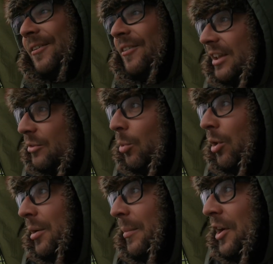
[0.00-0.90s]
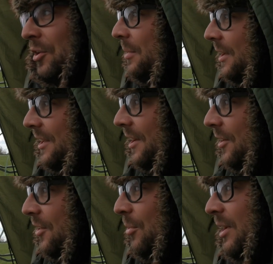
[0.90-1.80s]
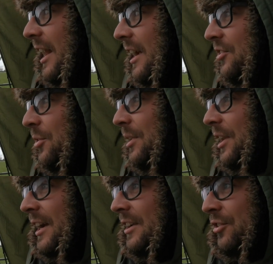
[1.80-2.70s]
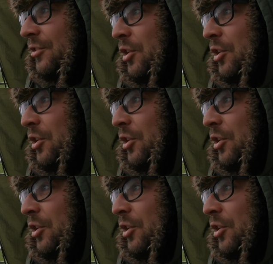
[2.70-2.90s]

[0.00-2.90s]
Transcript: That's what I'm hoping. You know, I don't really like doing the night, just